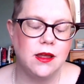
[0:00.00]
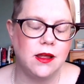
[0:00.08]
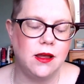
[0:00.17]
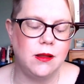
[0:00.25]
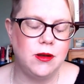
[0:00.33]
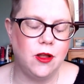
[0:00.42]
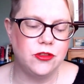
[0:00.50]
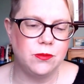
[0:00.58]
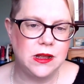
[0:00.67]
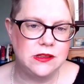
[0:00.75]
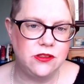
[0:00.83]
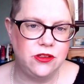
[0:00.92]
lots of
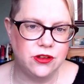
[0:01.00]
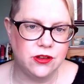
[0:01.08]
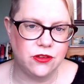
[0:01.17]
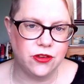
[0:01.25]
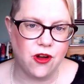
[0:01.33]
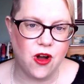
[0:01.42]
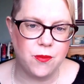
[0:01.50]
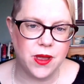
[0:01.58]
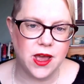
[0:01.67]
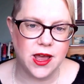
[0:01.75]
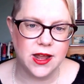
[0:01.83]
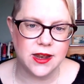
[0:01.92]
places you can shop,
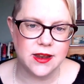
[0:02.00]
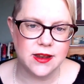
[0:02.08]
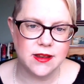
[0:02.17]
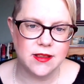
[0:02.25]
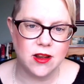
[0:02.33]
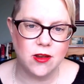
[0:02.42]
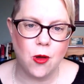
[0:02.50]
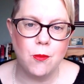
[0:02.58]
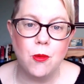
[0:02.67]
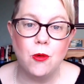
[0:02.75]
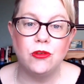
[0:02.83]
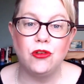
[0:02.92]
and there's a lot
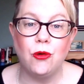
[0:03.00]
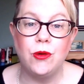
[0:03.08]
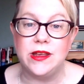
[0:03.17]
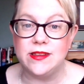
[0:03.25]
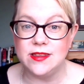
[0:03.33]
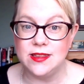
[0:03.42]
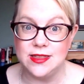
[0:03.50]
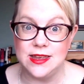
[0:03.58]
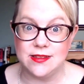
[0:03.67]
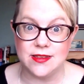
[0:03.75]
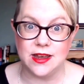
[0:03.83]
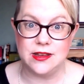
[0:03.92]
more choice
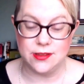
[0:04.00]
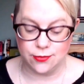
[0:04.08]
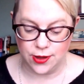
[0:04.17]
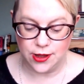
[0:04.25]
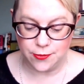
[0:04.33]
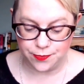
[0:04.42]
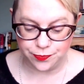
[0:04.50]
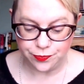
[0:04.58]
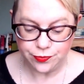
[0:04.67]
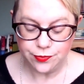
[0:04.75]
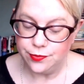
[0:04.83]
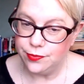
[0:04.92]
these days as well
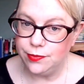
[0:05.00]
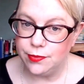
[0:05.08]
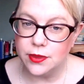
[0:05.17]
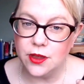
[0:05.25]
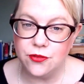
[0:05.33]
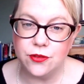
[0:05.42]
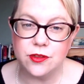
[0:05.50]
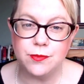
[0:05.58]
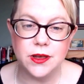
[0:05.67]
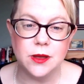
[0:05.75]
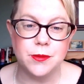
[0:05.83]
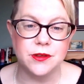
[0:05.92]
for us
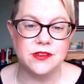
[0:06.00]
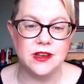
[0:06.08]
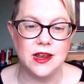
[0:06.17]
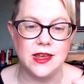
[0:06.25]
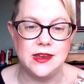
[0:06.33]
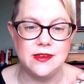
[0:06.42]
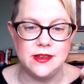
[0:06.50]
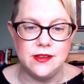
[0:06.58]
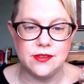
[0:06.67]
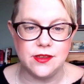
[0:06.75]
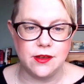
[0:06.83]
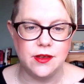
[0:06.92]
bigger busted
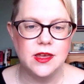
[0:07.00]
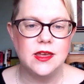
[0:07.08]
ladies. So